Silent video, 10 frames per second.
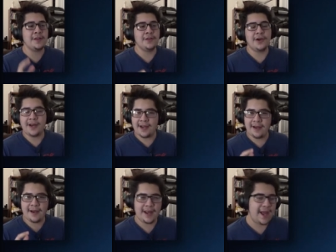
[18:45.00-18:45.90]
look
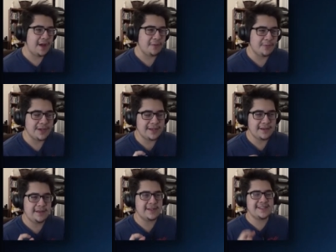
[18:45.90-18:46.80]
at what
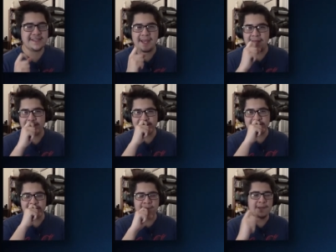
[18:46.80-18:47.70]
this game is
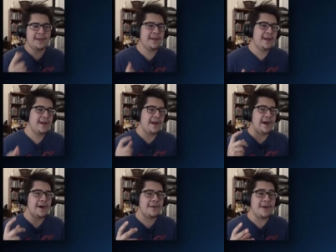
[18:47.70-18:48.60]
going to be.
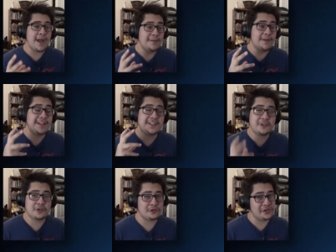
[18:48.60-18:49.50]
I am
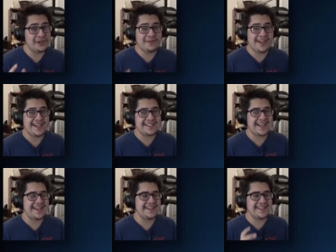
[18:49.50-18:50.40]
extremely
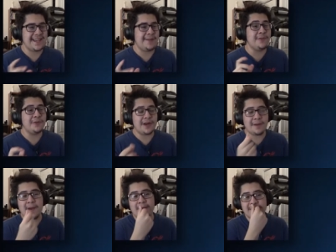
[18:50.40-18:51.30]
excited. This game won't
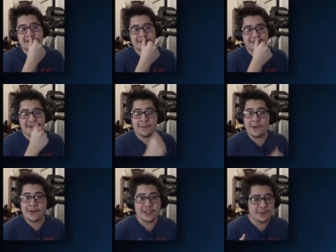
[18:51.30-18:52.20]
come out until
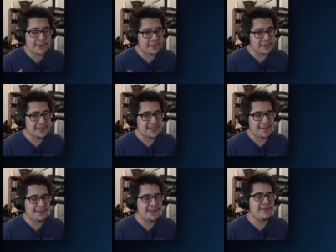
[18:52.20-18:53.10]
February 21st, I
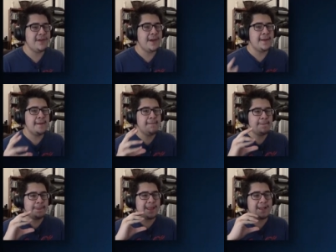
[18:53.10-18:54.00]
believe.
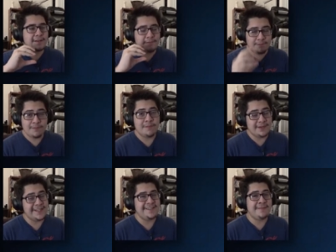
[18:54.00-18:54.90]
And
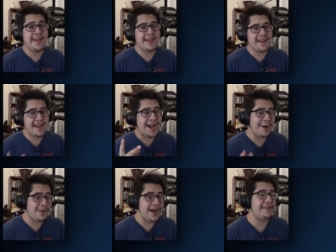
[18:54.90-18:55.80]
believe me, I
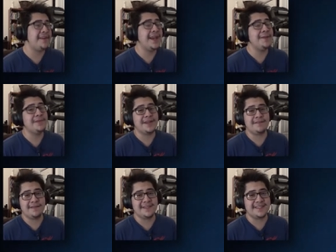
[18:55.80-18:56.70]
will have a gameplay
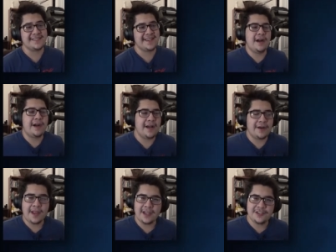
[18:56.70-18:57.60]
for this. I'll
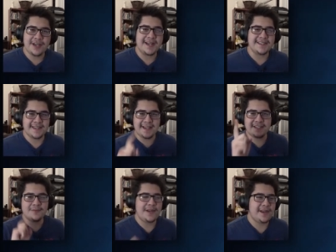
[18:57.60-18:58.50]
catch you guys
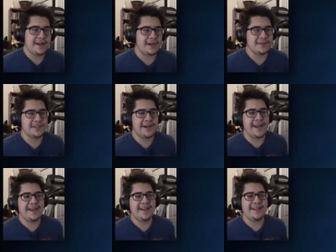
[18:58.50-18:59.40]
next week. I'm still
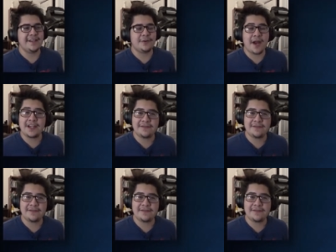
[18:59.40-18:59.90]
editing the Crash